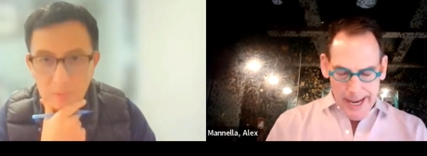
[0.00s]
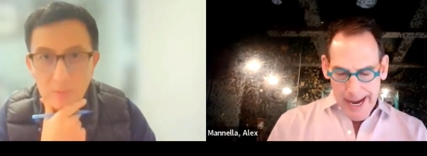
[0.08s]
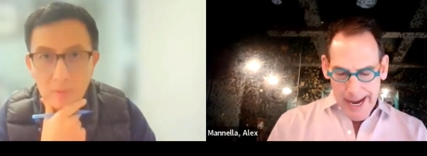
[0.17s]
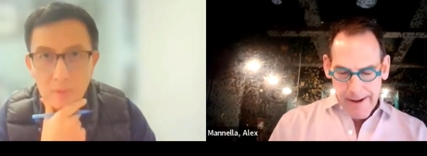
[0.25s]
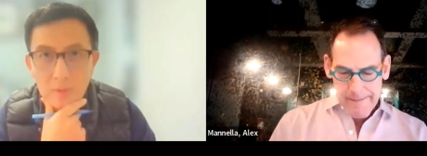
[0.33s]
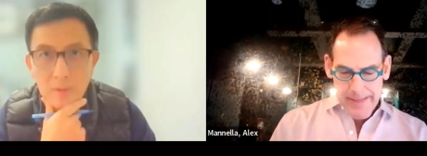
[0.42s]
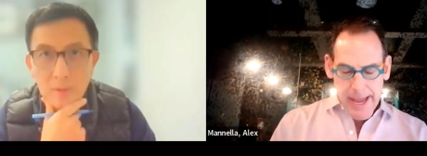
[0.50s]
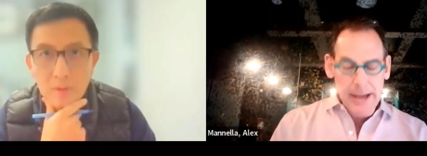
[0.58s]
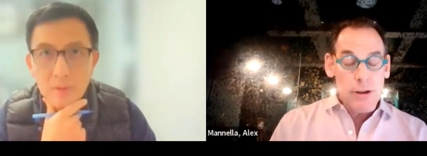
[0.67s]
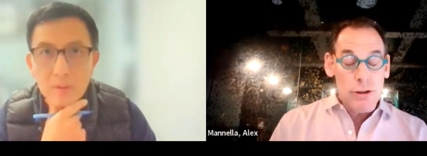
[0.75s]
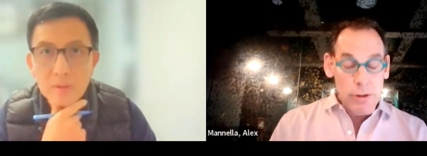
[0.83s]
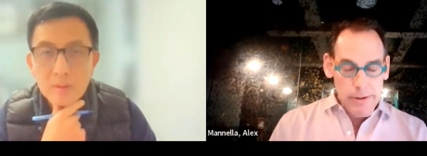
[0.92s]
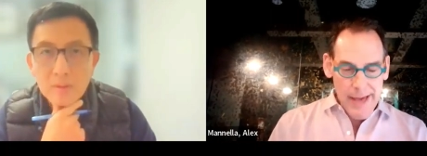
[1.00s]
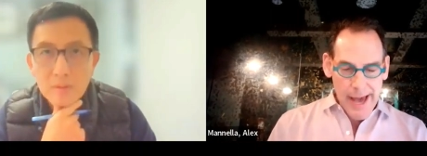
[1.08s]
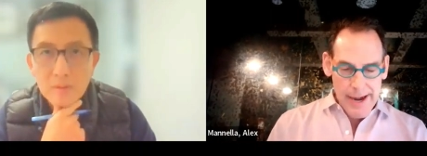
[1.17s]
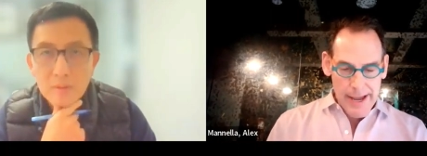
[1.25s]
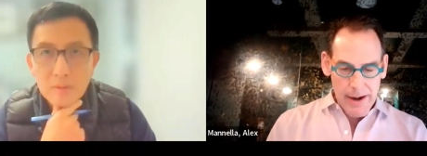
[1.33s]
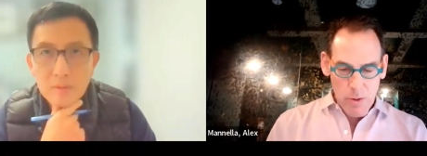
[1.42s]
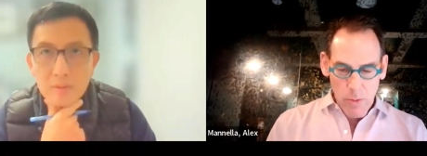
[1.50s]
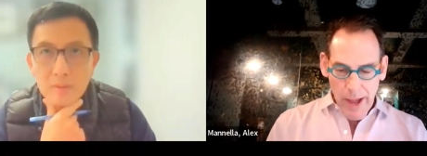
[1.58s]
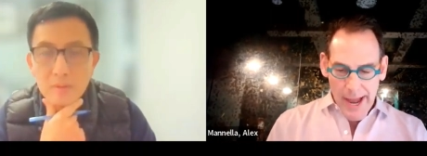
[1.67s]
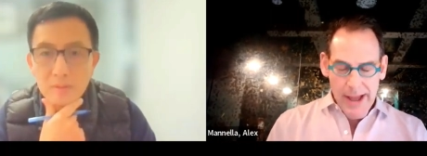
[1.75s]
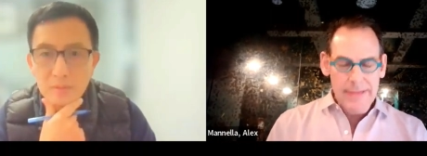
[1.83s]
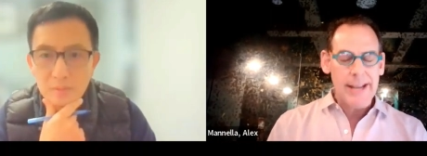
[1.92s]
Speaker 1: and do that in a
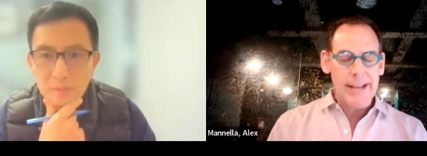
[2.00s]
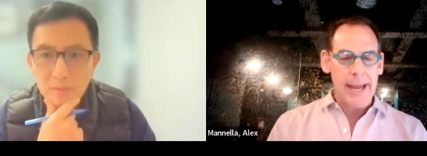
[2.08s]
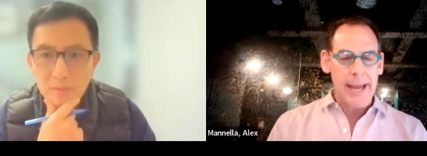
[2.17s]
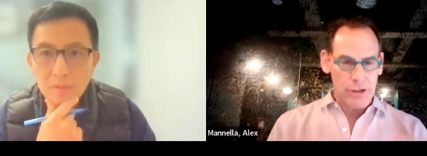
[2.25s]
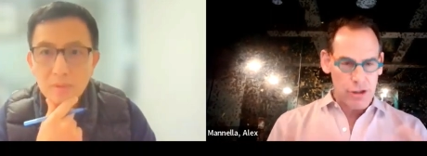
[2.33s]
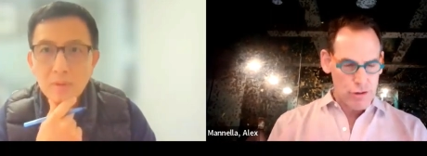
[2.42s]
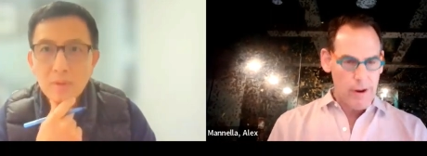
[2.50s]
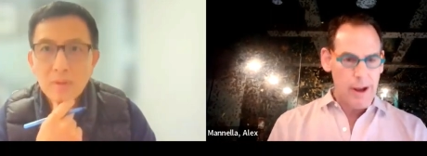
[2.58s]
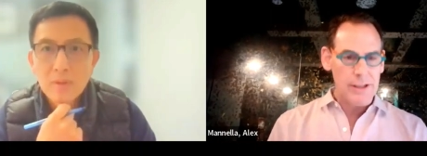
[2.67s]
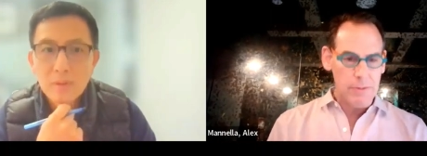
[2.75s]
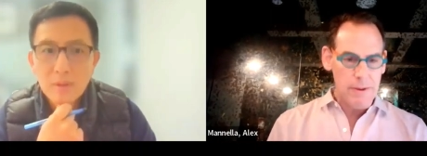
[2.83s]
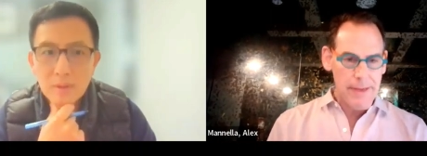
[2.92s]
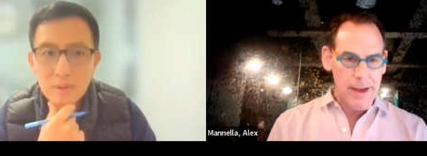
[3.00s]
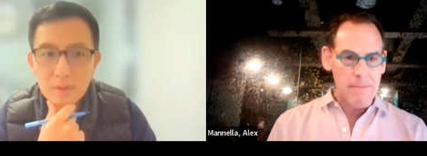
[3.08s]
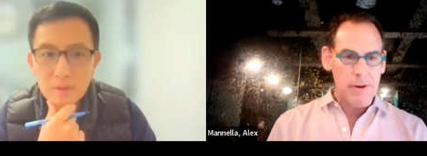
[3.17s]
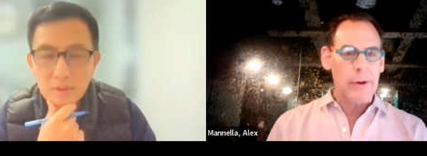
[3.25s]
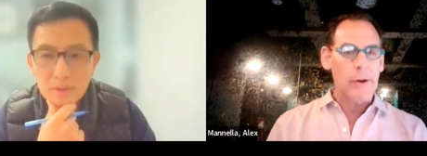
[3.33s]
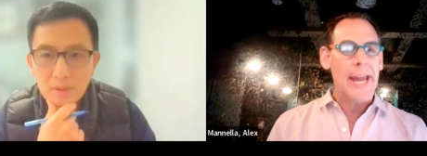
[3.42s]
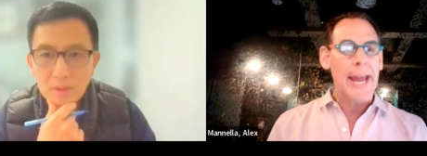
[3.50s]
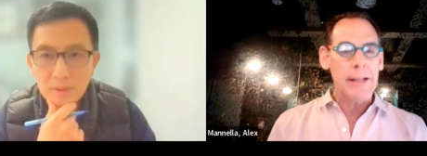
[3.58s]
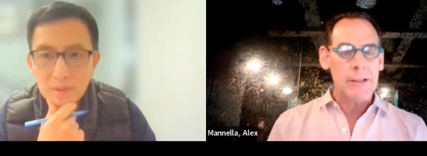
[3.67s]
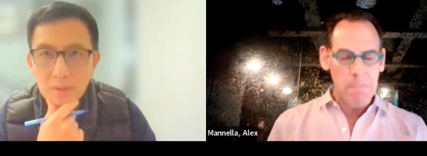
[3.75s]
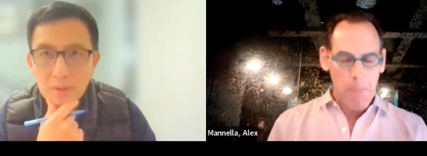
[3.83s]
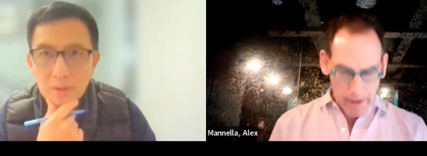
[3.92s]
way that gains trust with them,
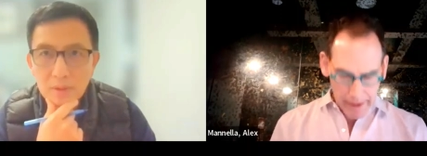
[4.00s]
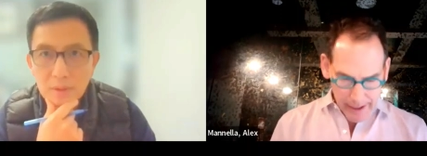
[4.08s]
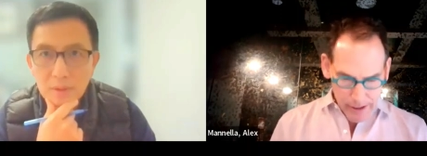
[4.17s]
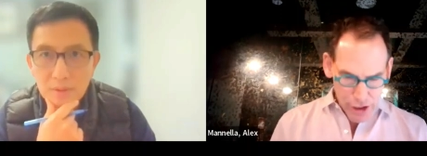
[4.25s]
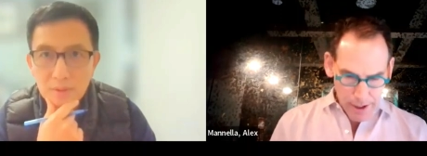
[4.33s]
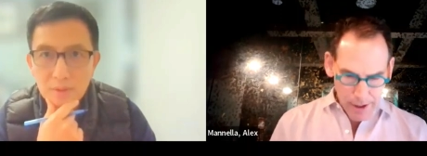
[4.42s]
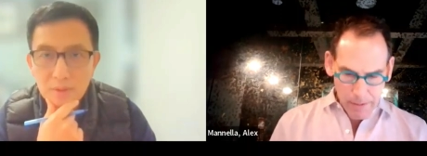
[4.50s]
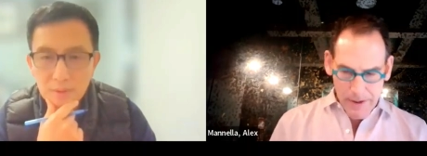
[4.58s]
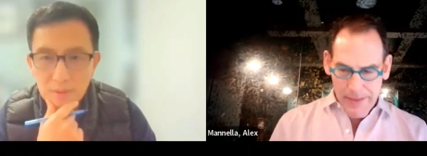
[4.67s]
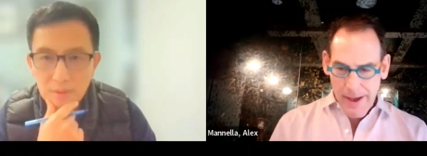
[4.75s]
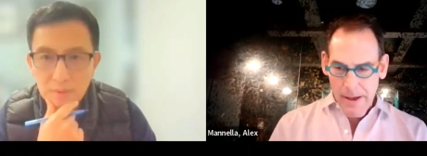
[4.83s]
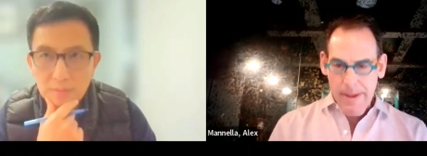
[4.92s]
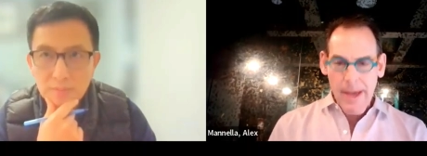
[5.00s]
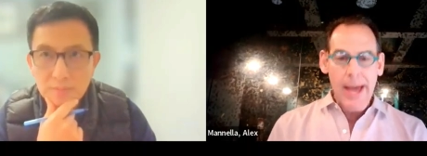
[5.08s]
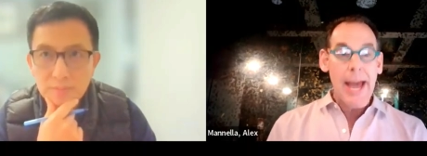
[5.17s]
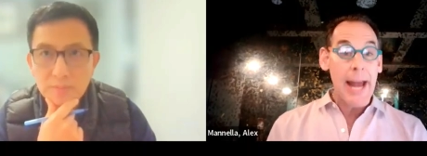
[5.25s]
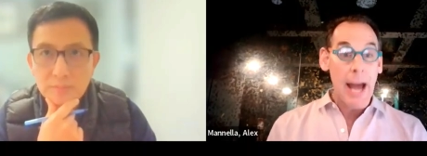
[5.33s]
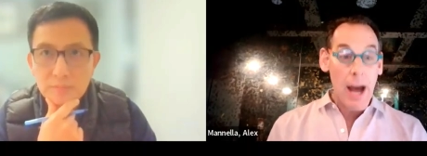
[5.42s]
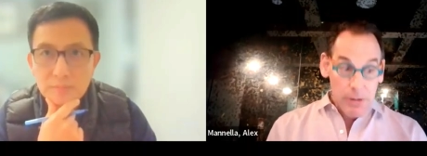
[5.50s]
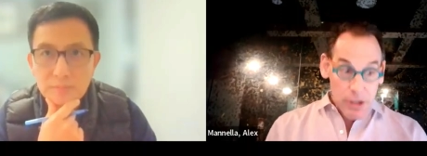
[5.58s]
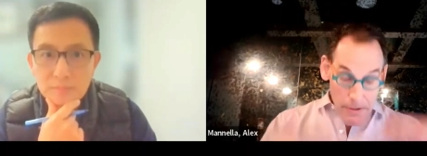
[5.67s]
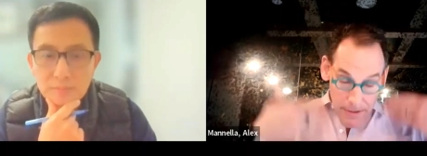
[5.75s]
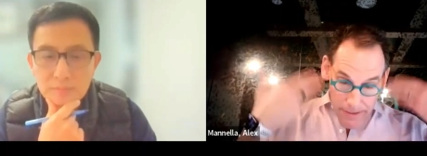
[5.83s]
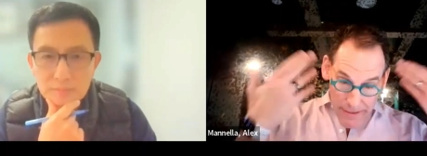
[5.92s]
gains market share with them, and helps you
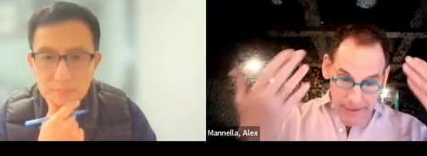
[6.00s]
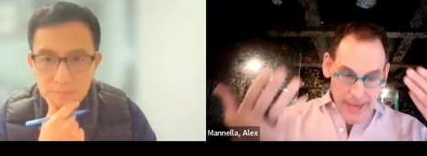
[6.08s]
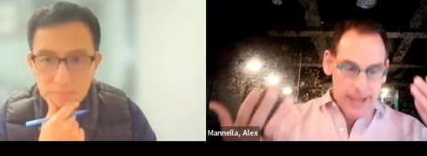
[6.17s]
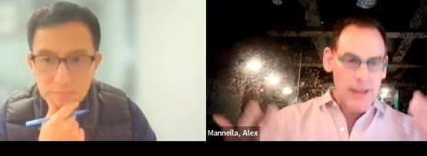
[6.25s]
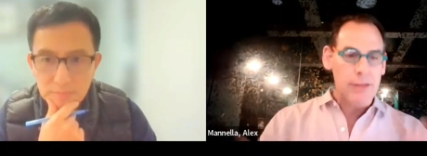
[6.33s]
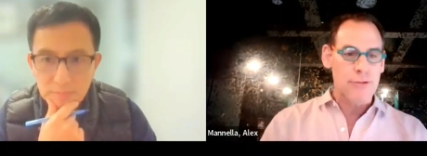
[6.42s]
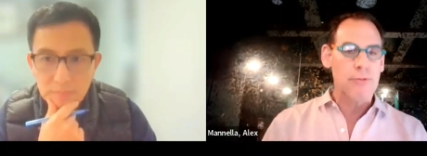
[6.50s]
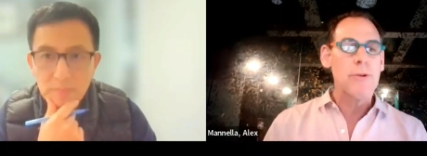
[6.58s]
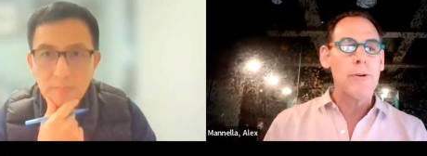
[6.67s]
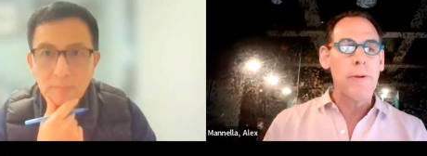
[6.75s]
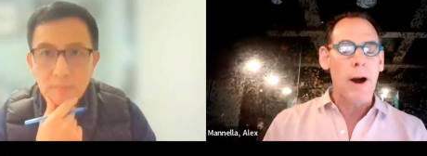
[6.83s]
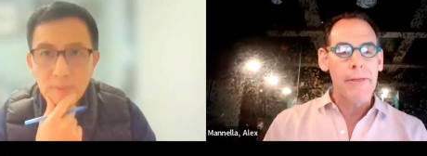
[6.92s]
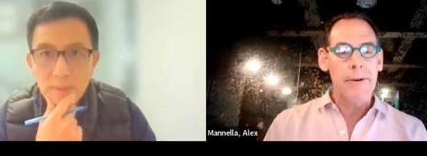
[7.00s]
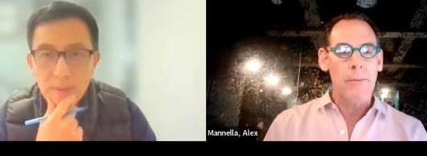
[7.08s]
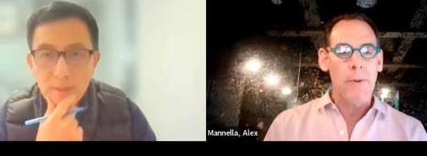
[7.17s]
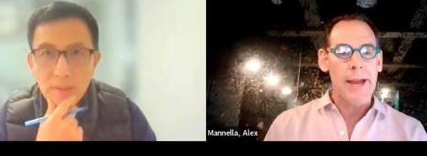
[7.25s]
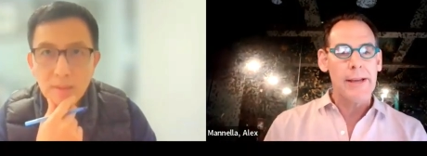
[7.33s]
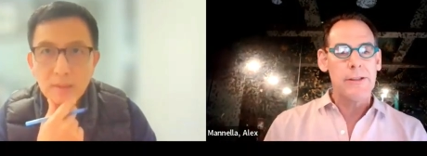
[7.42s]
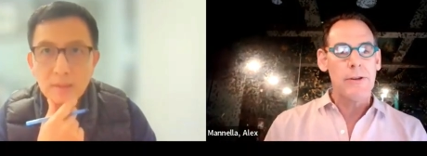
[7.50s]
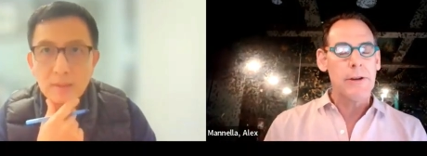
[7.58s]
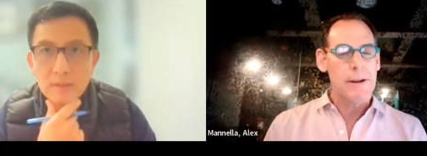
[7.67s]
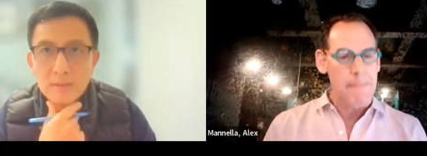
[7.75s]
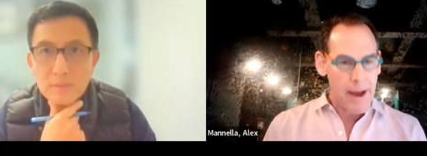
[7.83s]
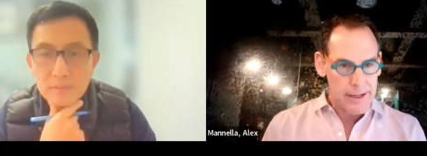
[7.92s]
think through other ways you can
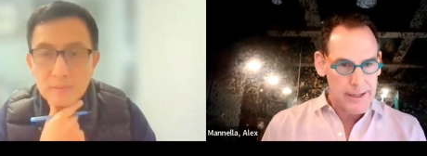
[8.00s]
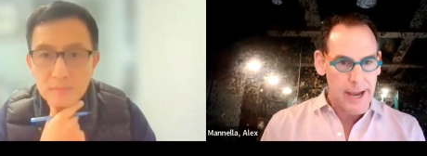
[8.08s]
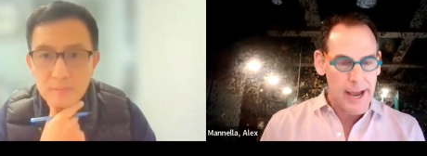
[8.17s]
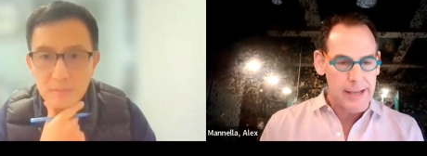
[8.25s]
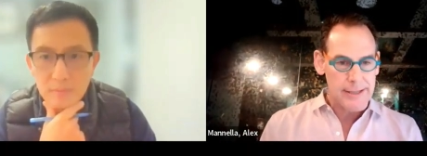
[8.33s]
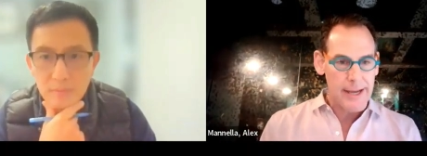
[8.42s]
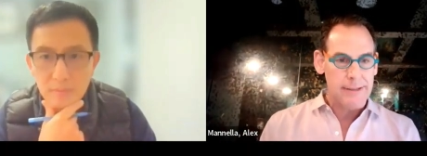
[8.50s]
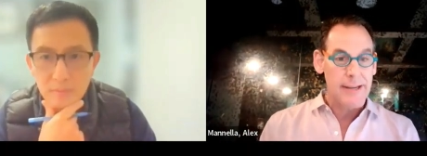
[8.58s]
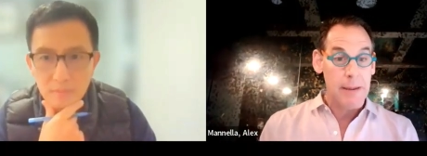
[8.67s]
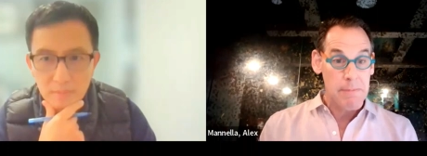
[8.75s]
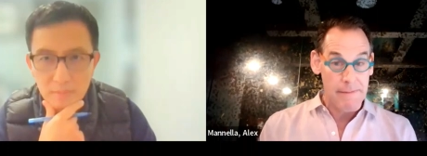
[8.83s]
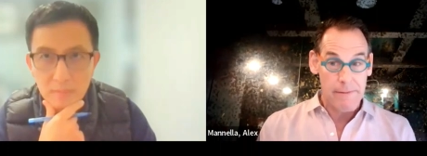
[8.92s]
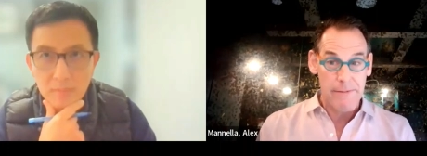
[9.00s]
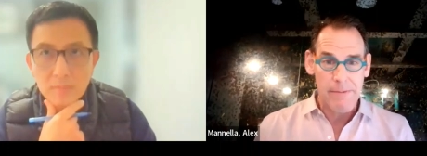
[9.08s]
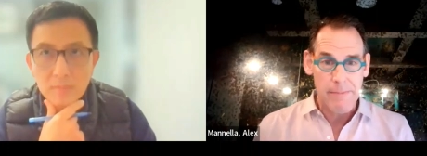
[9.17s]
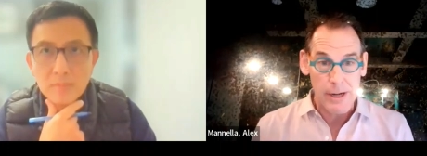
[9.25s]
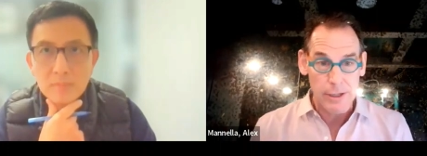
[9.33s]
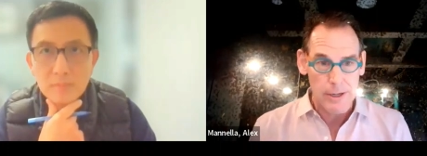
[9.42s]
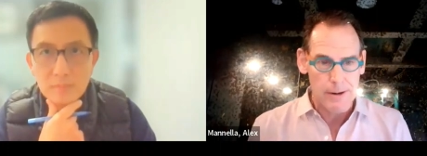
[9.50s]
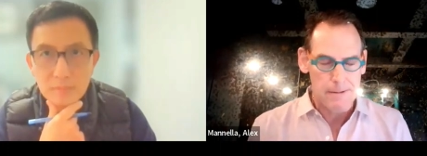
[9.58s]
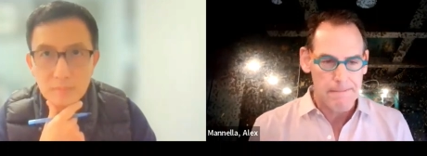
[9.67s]
monetize that type of information.